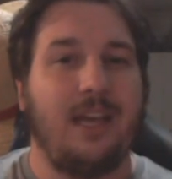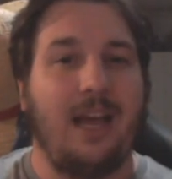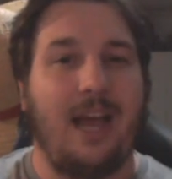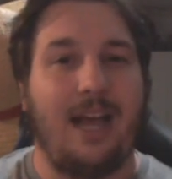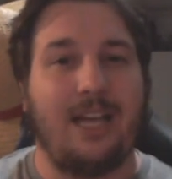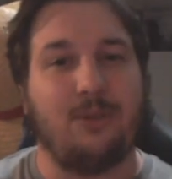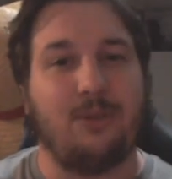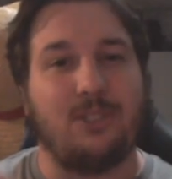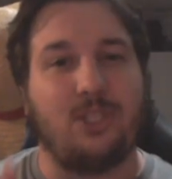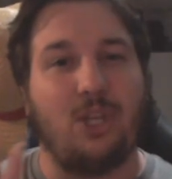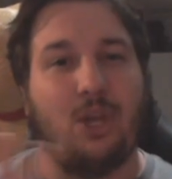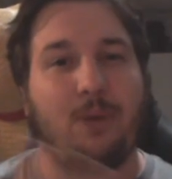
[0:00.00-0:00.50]

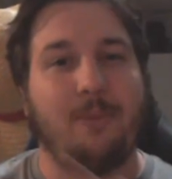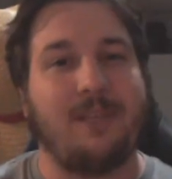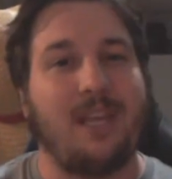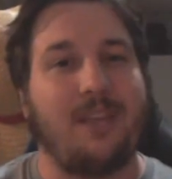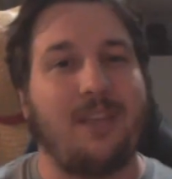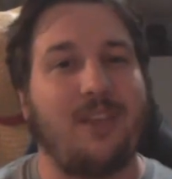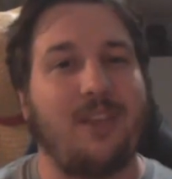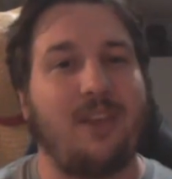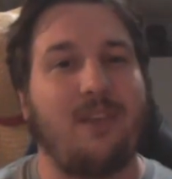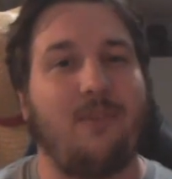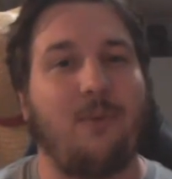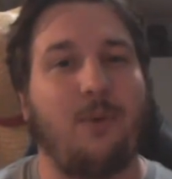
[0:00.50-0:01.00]
As always, homies, I
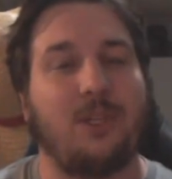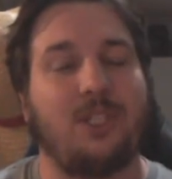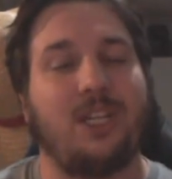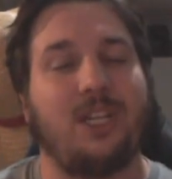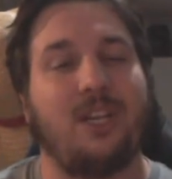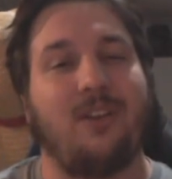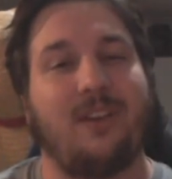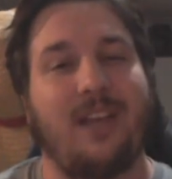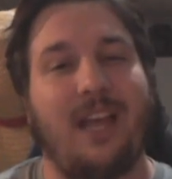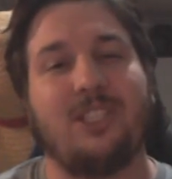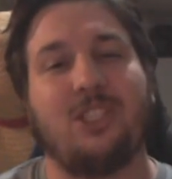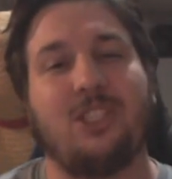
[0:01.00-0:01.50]
thank you for watching,
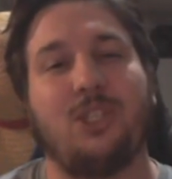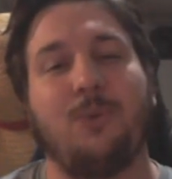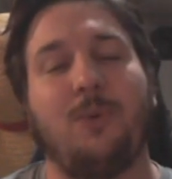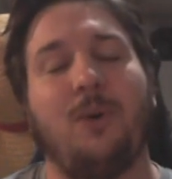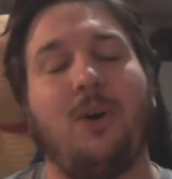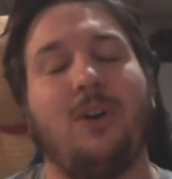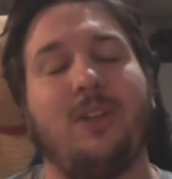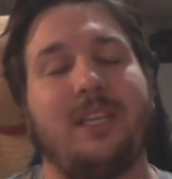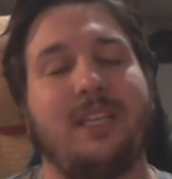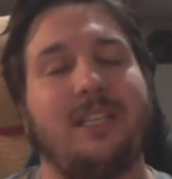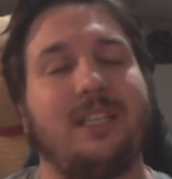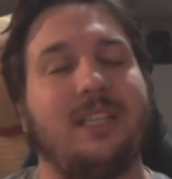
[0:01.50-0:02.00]
and I'll catch you
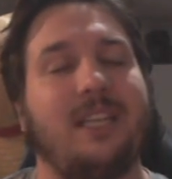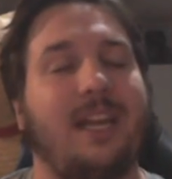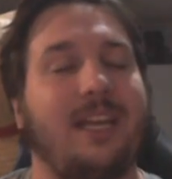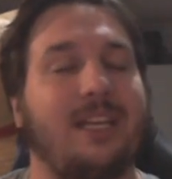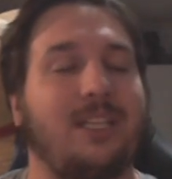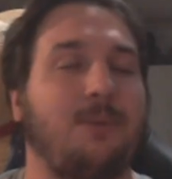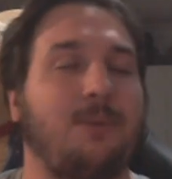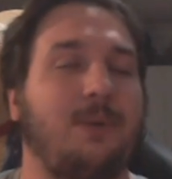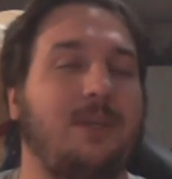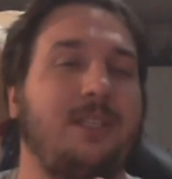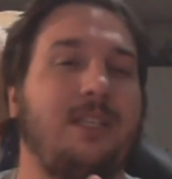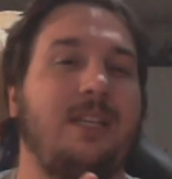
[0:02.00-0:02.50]
all in the
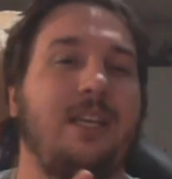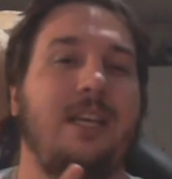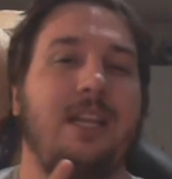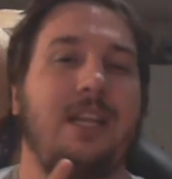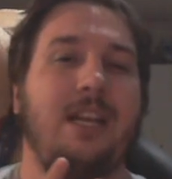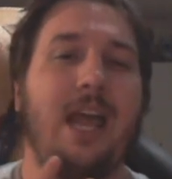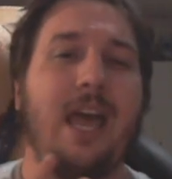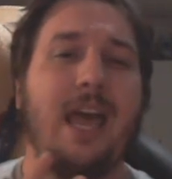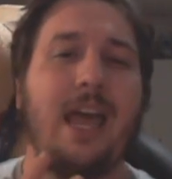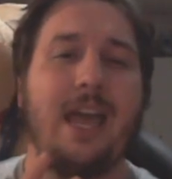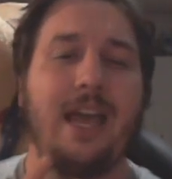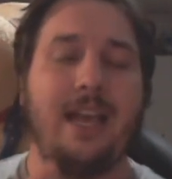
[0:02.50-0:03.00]
next one.
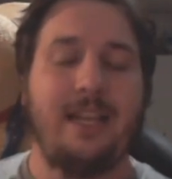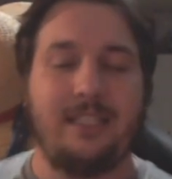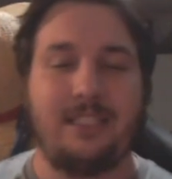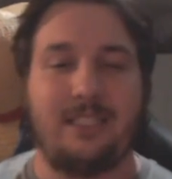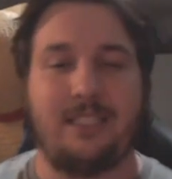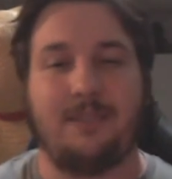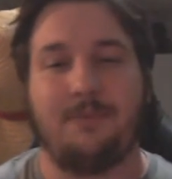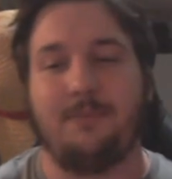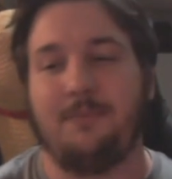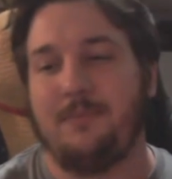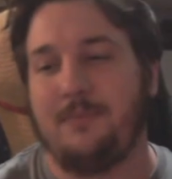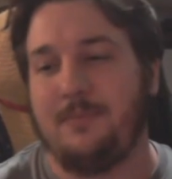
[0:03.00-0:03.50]
Let's...